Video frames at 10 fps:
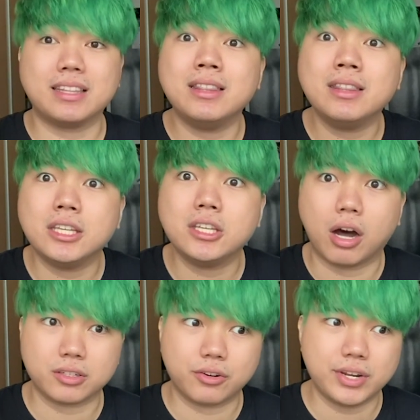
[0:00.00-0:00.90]

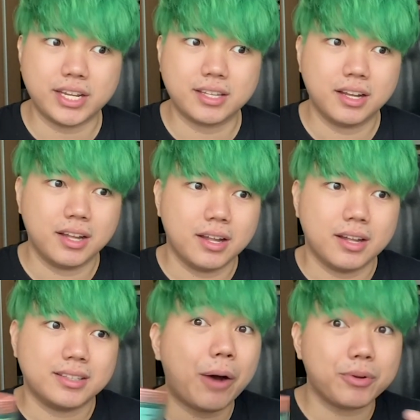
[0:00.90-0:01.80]
neon green.
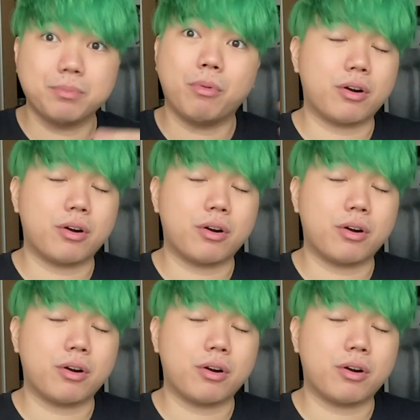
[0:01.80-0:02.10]
That was